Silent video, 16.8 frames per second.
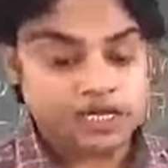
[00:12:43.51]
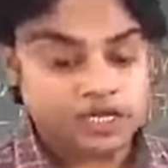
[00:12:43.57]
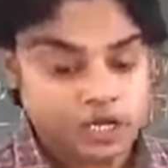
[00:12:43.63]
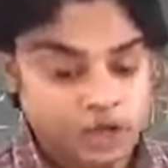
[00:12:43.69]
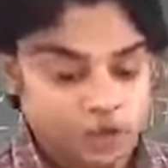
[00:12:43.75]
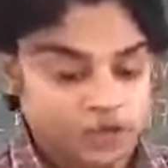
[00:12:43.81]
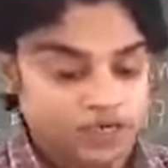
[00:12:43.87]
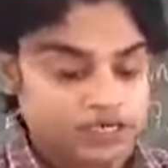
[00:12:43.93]

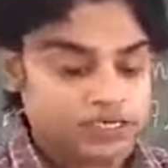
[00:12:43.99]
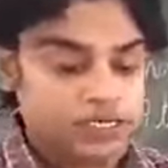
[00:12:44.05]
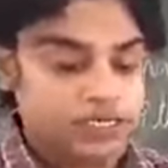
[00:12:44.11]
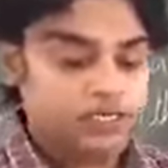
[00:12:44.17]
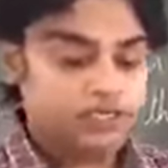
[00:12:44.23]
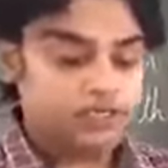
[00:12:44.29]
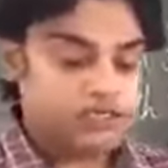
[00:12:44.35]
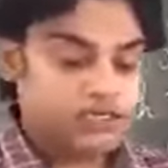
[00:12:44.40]
Kumar Singh,
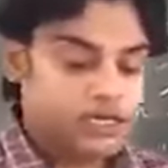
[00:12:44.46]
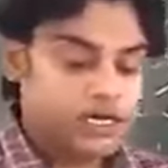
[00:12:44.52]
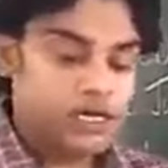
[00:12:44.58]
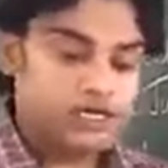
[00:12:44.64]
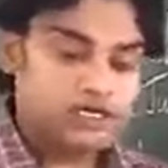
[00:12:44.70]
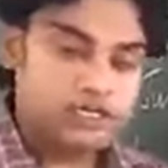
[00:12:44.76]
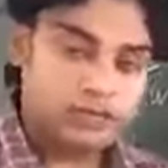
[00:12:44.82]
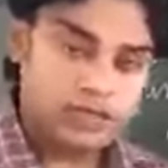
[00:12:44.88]
a
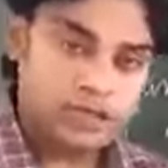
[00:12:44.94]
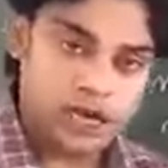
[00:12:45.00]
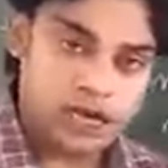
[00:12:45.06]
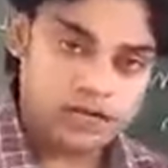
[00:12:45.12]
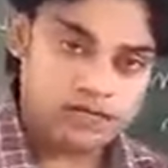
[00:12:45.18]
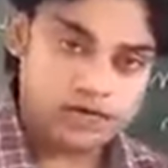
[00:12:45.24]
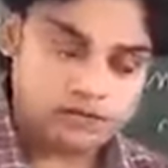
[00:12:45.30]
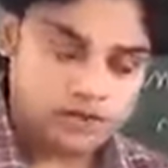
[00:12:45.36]

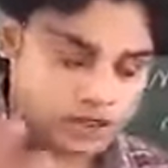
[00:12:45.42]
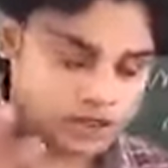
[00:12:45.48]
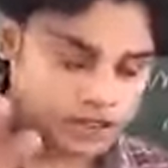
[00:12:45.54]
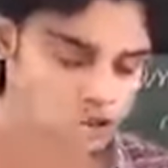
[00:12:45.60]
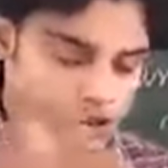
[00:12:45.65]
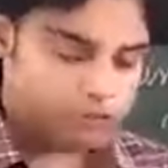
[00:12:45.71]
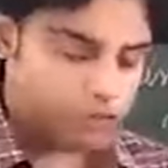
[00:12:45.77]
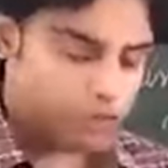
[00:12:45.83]
zamindar from
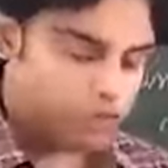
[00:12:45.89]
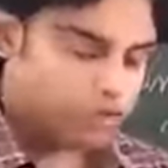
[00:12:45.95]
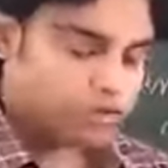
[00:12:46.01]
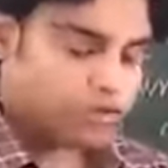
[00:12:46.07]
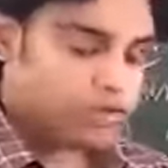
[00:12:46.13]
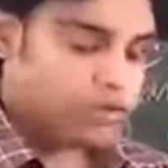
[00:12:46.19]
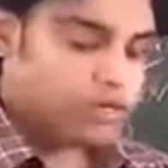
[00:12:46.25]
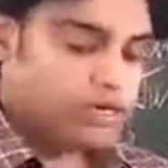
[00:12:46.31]
Jagdishpur.
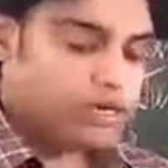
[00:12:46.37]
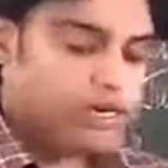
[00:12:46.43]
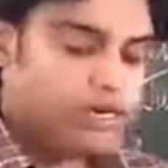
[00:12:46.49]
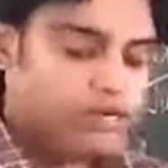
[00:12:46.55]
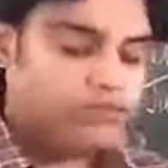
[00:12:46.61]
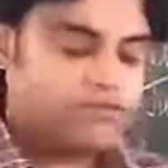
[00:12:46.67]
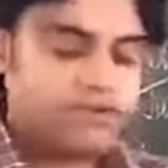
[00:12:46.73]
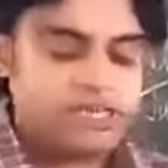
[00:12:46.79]

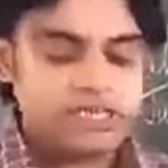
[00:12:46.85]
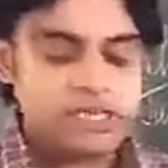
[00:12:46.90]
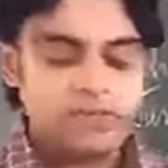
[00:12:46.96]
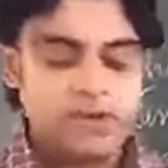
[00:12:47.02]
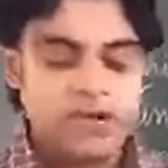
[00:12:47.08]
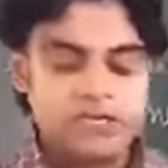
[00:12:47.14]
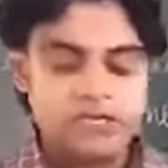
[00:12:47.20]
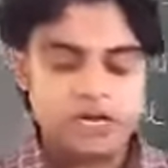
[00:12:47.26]
In
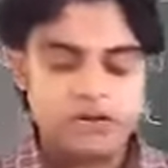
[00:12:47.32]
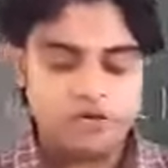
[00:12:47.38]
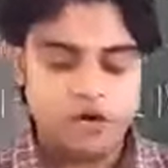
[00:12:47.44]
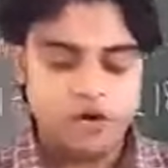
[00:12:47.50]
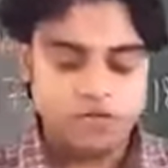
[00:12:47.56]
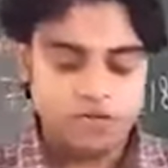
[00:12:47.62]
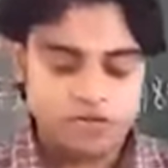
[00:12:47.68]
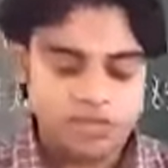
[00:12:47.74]
Faizabad, the
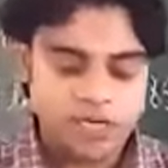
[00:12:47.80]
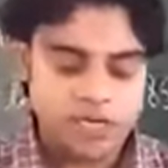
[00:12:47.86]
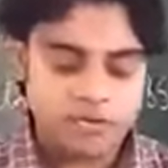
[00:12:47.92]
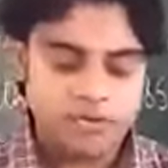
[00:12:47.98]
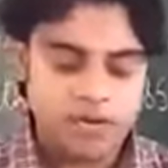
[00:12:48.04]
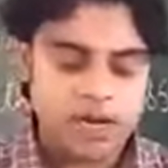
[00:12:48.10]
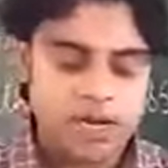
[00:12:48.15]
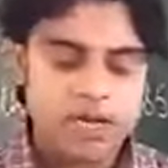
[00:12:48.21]
revolt was led
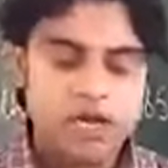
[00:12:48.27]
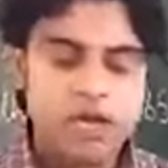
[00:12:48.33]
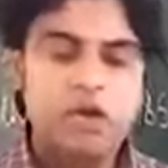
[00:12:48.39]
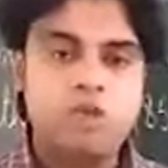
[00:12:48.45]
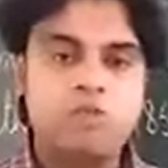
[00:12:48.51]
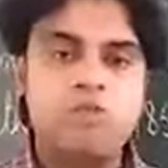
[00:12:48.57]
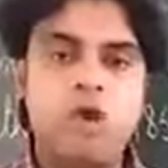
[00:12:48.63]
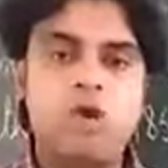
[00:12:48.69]
by
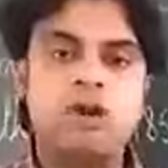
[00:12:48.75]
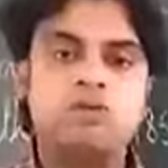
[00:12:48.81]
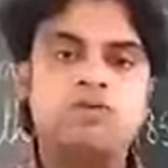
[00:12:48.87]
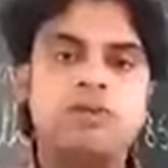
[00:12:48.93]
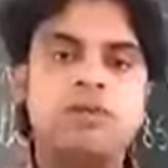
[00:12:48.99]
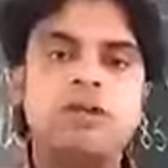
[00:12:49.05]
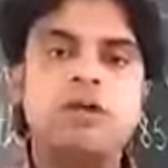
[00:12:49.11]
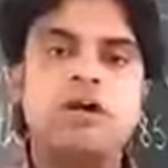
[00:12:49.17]

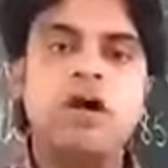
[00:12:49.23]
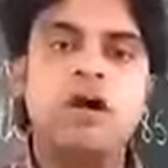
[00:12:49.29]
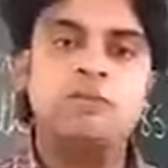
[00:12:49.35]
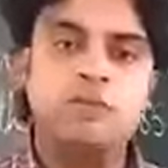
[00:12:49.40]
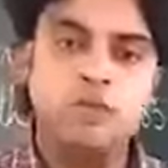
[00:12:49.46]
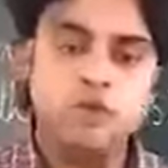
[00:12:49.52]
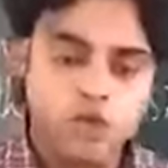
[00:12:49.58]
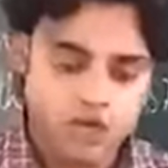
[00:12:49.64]
Maulavi
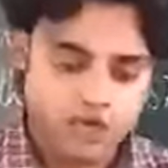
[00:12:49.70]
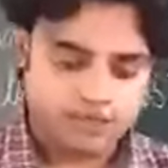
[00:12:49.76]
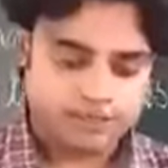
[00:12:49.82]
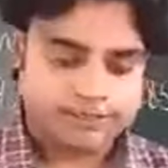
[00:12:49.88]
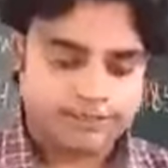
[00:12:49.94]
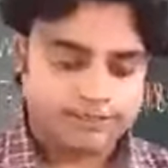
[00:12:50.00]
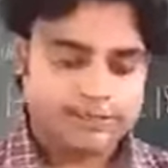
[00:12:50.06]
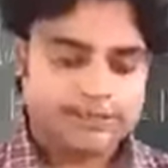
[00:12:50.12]
Ahmadullah.
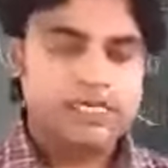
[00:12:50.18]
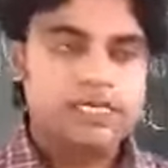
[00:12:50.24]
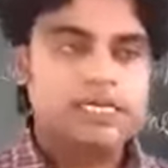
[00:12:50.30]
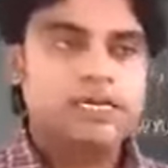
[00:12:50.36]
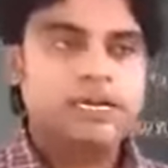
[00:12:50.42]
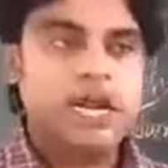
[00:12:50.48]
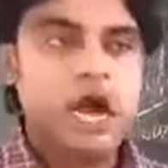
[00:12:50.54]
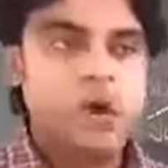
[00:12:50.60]

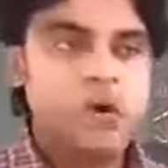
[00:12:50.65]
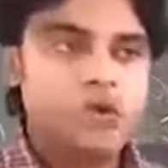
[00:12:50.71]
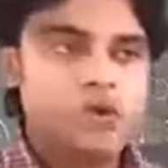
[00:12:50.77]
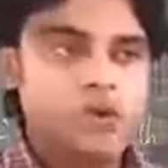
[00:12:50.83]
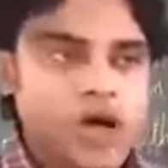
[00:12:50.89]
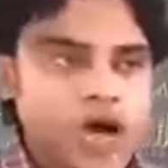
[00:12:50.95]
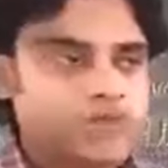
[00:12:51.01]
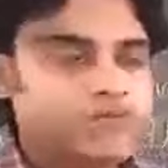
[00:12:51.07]

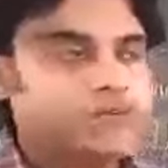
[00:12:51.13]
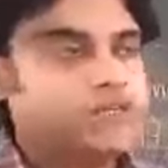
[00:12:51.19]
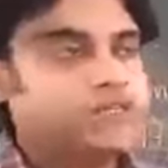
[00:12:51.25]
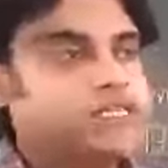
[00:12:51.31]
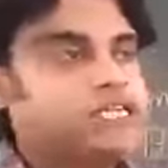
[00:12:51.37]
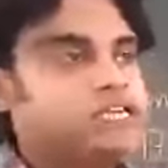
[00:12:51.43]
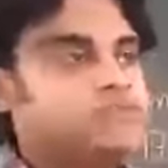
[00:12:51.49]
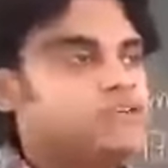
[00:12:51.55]
Now, after
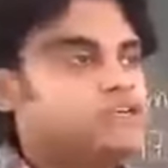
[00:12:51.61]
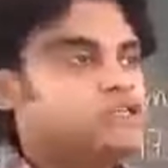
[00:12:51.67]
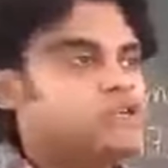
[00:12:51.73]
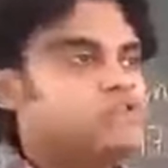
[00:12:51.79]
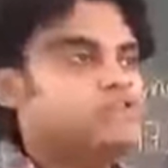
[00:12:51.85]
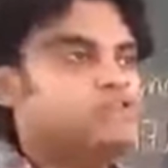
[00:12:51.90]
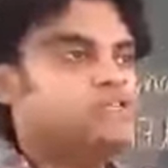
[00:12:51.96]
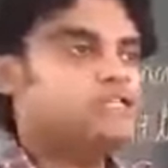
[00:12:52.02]
the events
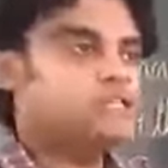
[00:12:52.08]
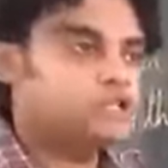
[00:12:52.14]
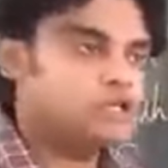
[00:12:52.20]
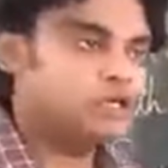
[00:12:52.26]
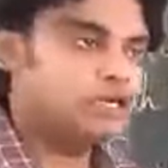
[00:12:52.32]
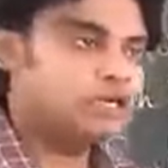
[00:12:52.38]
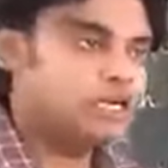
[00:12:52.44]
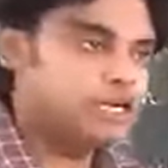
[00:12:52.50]
of
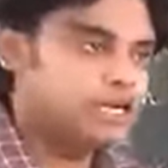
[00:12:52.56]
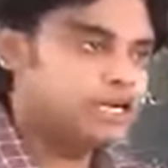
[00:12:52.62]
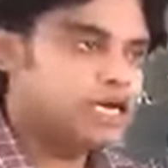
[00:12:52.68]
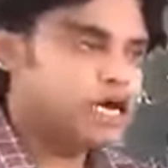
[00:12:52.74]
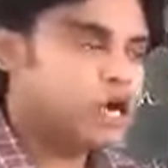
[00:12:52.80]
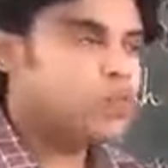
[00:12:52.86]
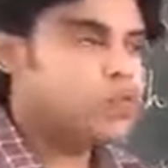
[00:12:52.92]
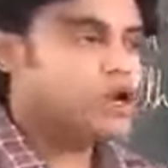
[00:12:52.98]
central
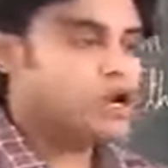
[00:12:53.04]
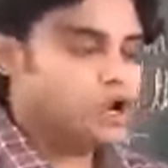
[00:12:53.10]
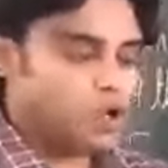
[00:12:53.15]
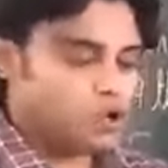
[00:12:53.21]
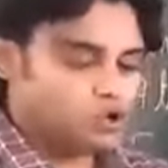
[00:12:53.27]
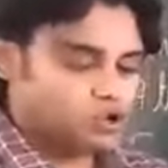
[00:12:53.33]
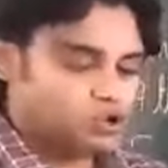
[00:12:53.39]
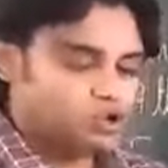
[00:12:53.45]
India, we'll
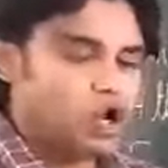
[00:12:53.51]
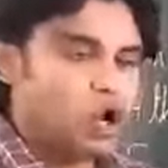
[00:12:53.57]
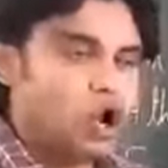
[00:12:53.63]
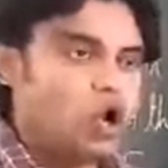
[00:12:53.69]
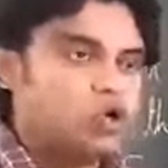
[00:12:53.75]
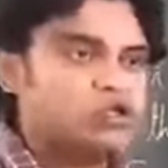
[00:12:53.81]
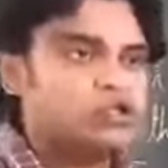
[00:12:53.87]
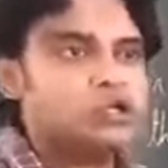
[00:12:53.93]
go to the
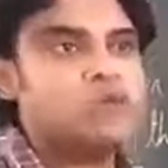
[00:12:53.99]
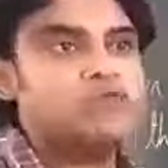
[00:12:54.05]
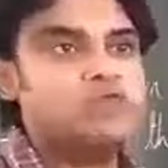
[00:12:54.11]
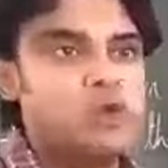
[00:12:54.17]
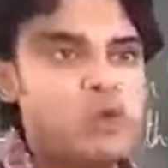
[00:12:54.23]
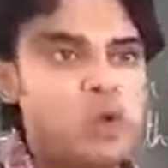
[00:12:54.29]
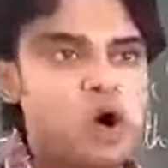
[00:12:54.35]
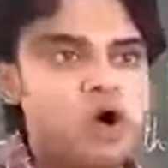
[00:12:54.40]
causes of the
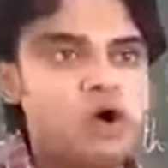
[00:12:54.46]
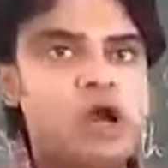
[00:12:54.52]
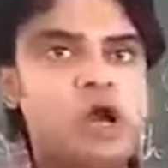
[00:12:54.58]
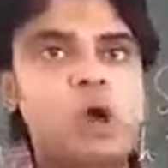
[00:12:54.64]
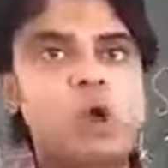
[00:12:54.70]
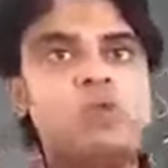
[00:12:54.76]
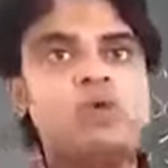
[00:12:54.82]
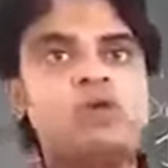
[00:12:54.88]
war,
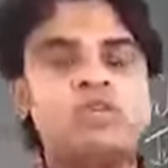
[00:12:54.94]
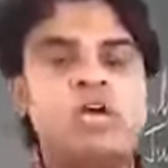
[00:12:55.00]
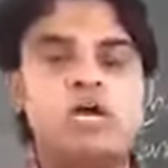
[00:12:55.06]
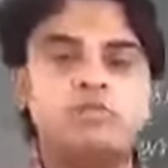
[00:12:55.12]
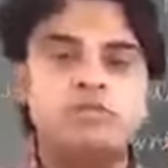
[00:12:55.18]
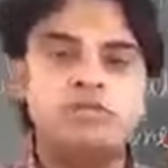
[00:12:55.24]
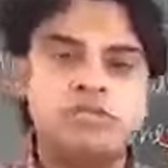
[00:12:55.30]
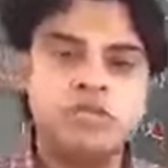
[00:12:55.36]
which I'll
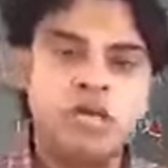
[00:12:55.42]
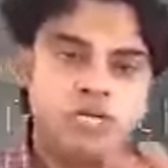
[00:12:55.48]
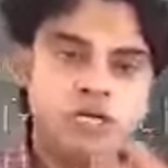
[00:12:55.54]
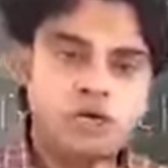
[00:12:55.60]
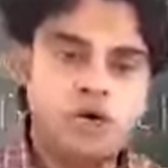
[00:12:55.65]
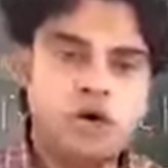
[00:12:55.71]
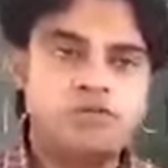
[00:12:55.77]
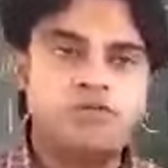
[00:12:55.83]
be
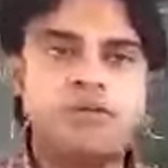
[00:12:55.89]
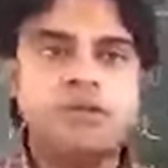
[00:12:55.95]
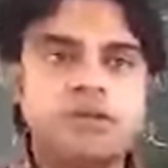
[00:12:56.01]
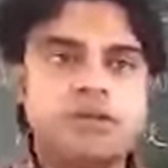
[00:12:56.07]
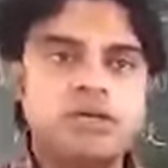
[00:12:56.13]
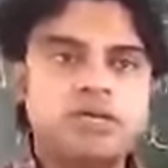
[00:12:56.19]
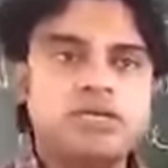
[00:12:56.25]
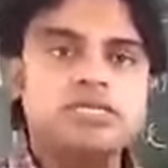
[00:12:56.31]
starting off in
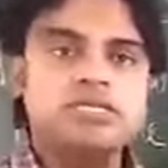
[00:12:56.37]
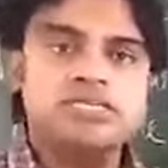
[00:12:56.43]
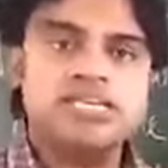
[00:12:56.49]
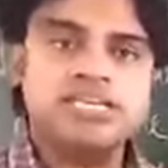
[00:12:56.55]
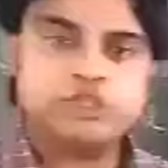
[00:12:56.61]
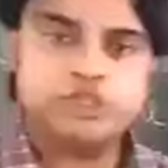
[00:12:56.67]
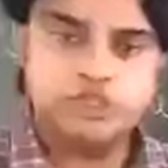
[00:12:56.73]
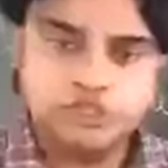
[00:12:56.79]

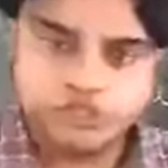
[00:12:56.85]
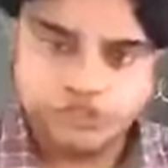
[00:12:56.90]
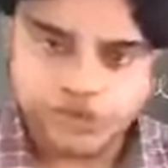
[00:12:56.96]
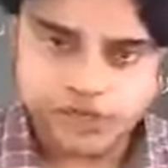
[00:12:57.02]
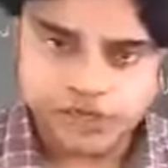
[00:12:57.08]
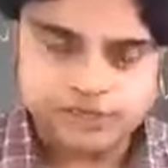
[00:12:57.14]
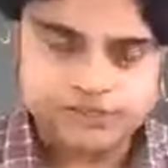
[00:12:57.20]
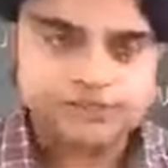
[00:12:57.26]
session 3.
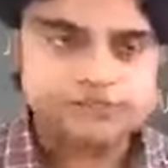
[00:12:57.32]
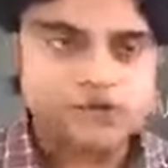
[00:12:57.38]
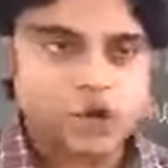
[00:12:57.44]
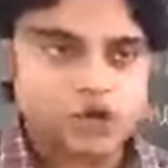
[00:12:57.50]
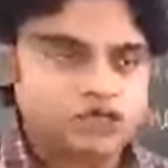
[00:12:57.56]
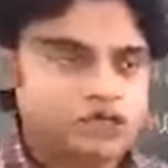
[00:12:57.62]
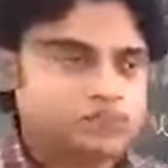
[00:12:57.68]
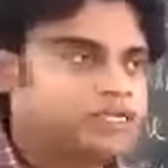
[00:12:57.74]

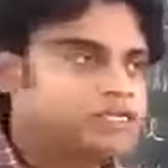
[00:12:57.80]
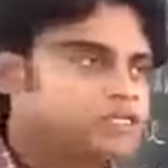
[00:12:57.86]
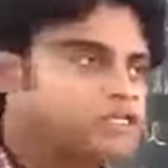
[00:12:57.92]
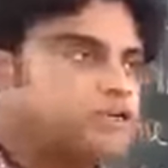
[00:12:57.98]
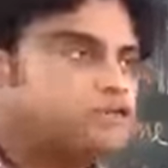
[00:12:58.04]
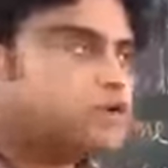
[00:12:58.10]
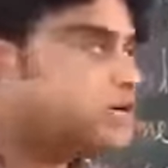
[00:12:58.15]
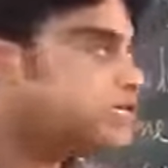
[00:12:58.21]
All the best,
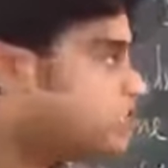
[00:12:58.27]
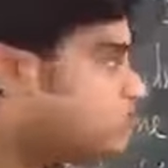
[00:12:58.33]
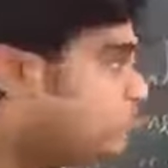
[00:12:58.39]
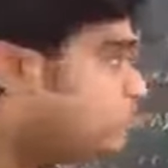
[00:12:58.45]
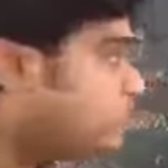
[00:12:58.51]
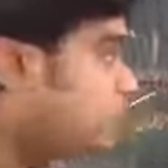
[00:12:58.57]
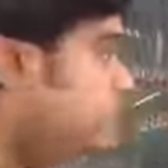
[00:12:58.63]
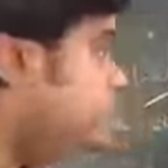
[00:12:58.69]
revise
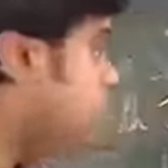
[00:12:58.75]
everything.